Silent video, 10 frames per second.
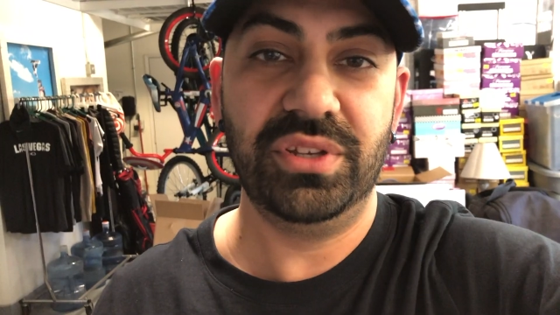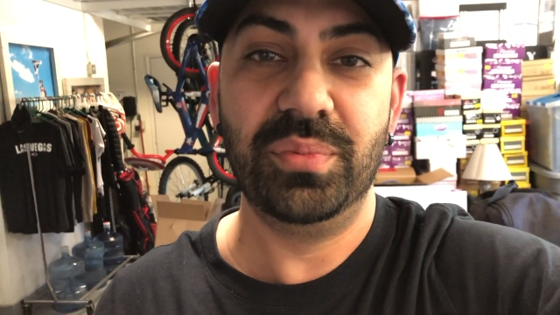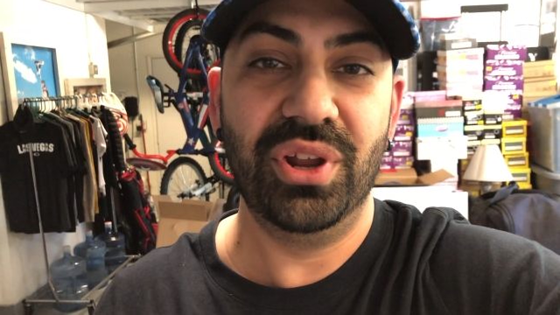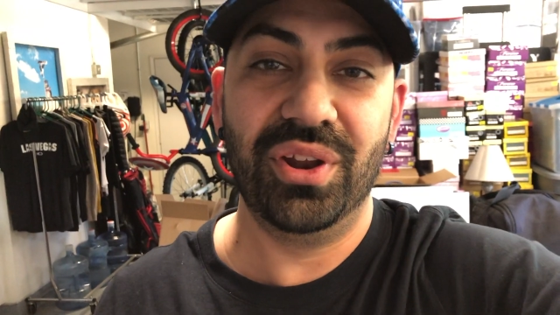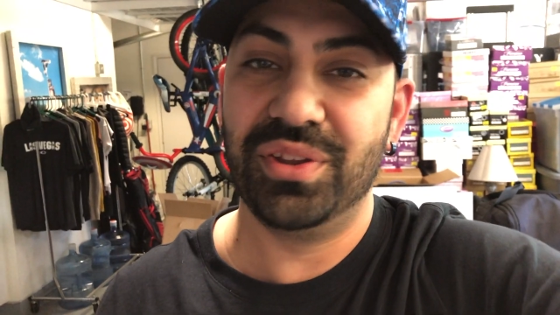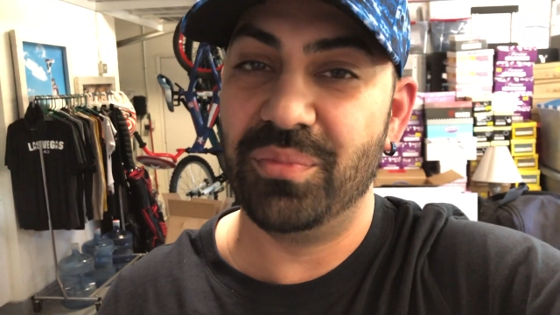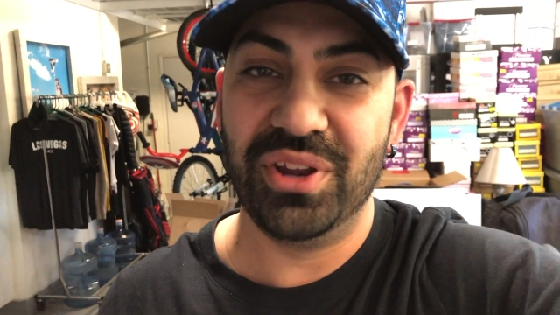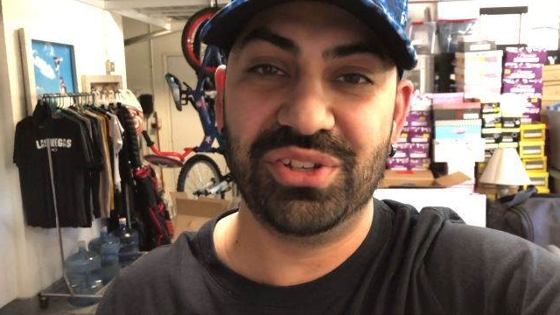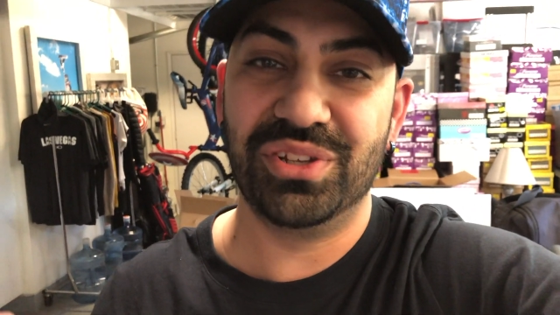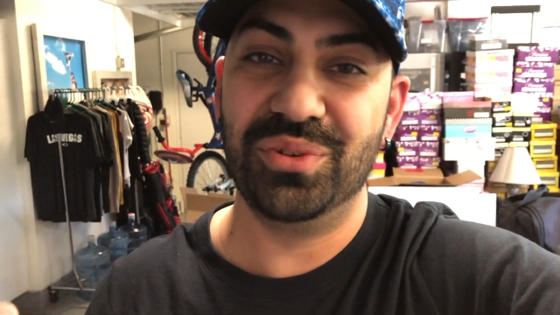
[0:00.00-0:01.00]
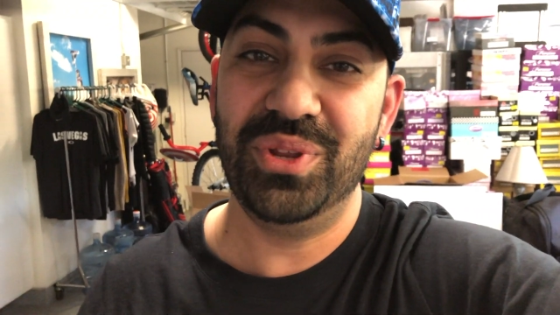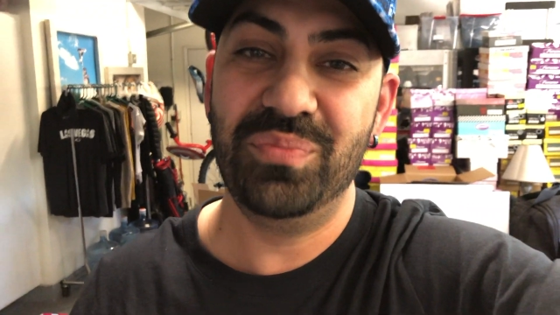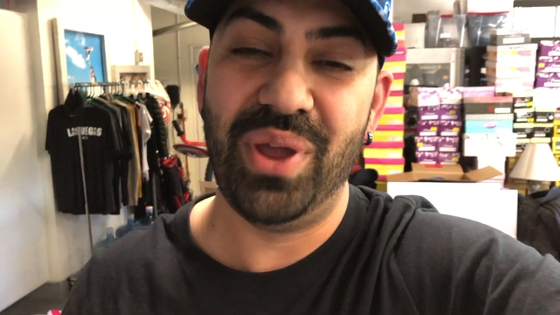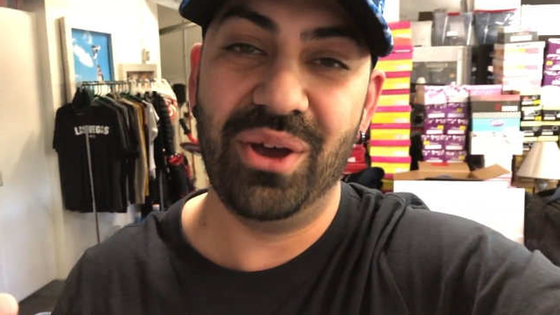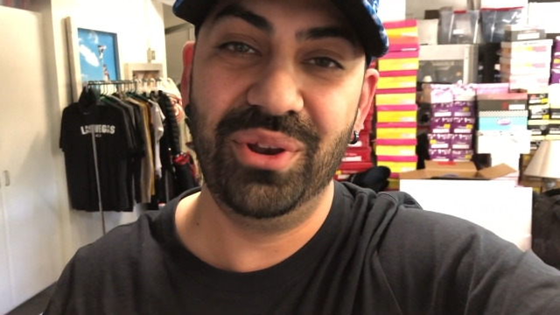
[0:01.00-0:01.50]
to be honest, I'm not just going to be
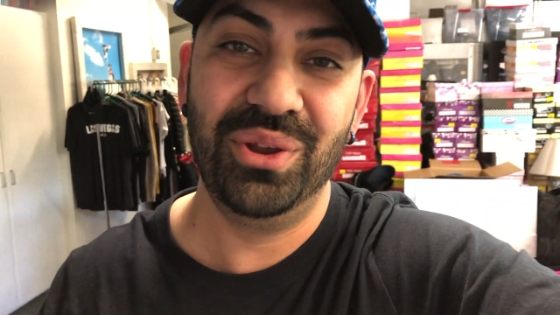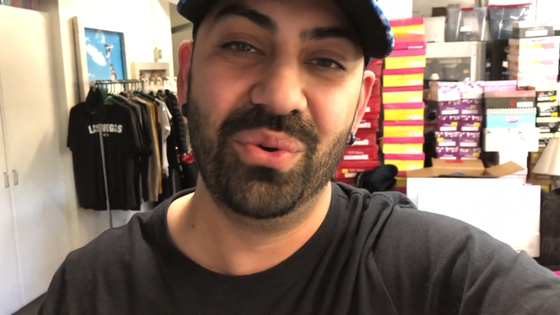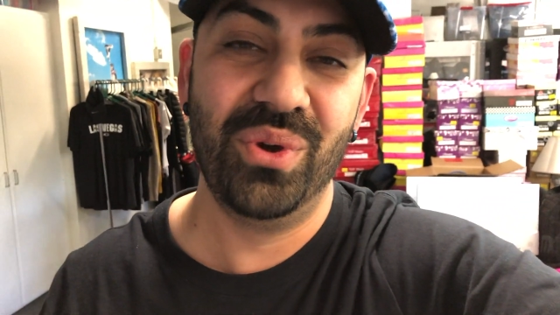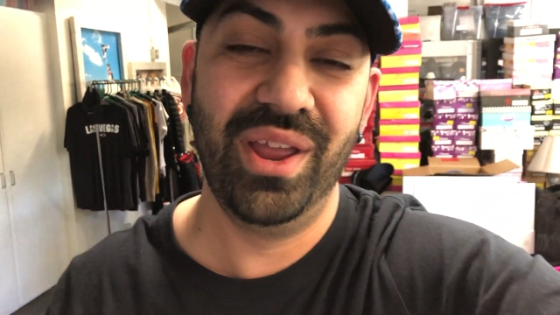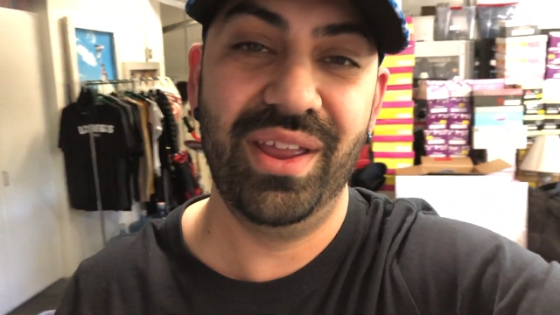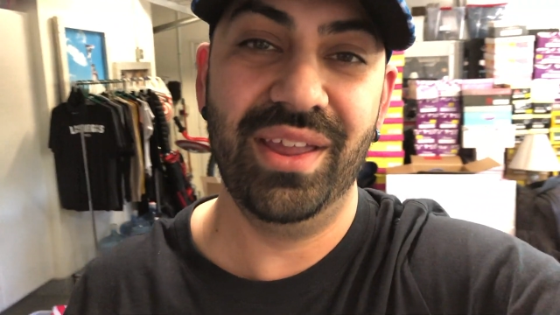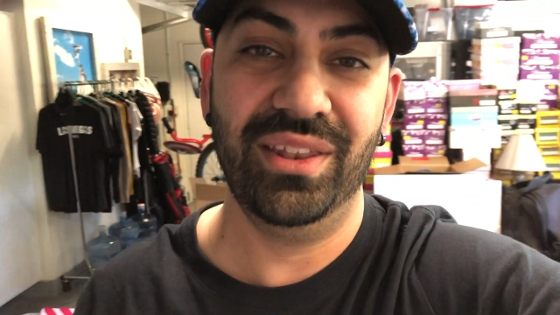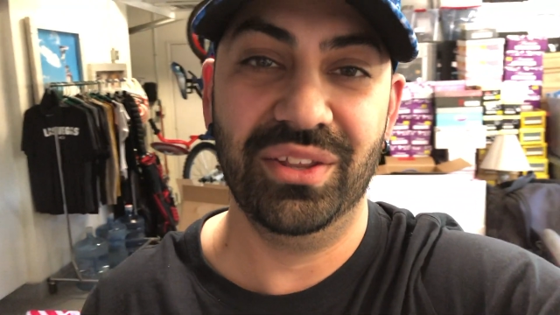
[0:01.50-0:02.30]
pounding away and